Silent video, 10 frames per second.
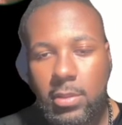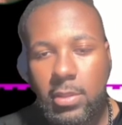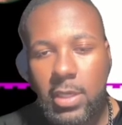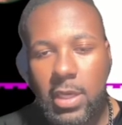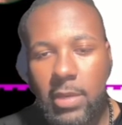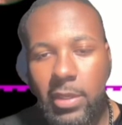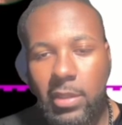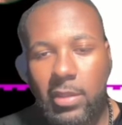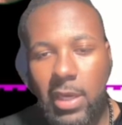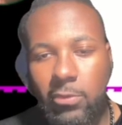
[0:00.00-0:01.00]
I
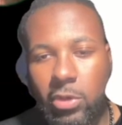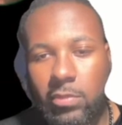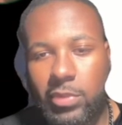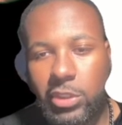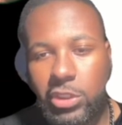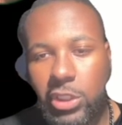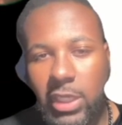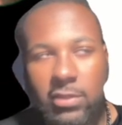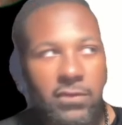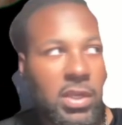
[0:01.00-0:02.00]
mean, I wouldn't be
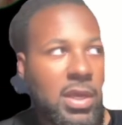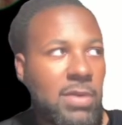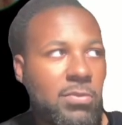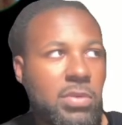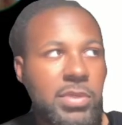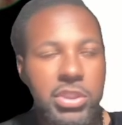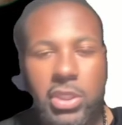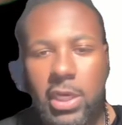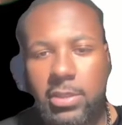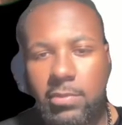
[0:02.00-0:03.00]
shocked if
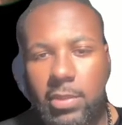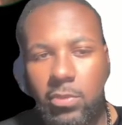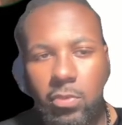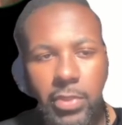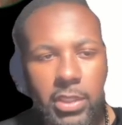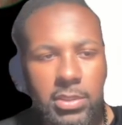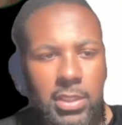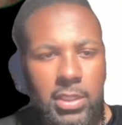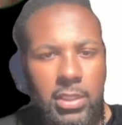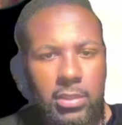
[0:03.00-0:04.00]
people picked
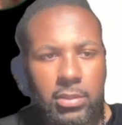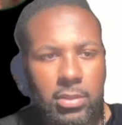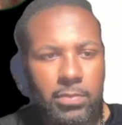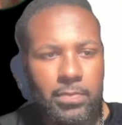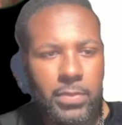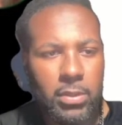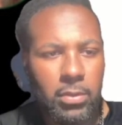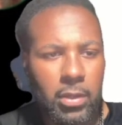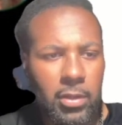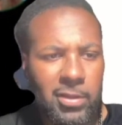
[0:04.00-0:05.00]
the
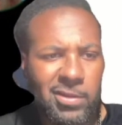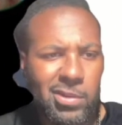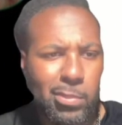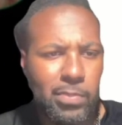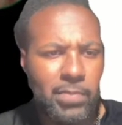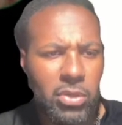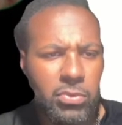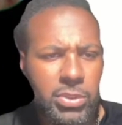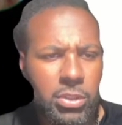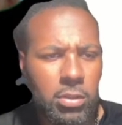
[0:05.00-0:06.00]

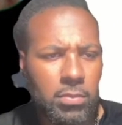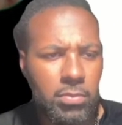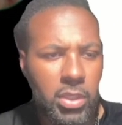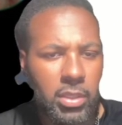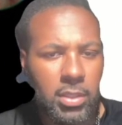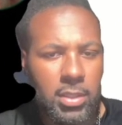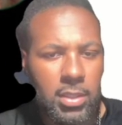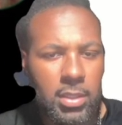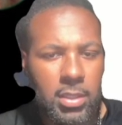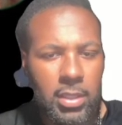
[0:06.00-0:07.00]
Bengals here, but
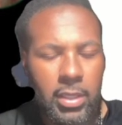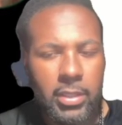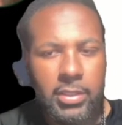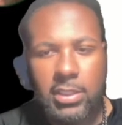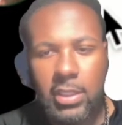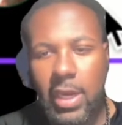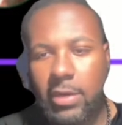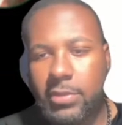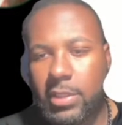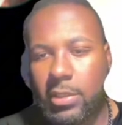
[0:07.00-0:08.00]
let's see.
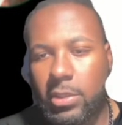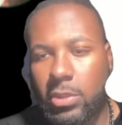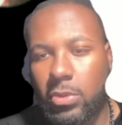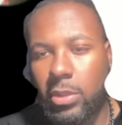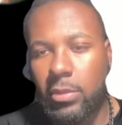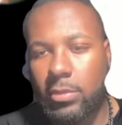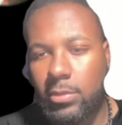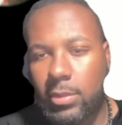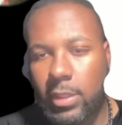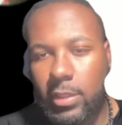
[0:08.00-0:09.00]
Adam's not going to do it.
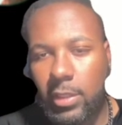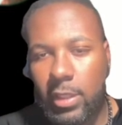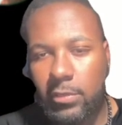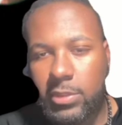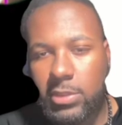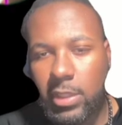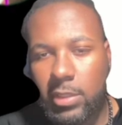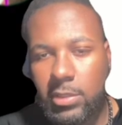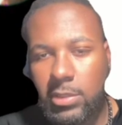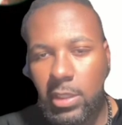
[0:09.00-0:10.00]
Adam, he's
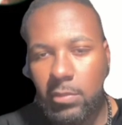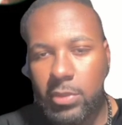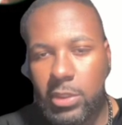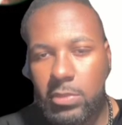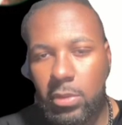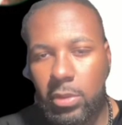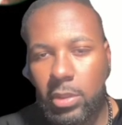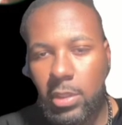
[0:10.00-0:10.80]
taking Pittsburgh.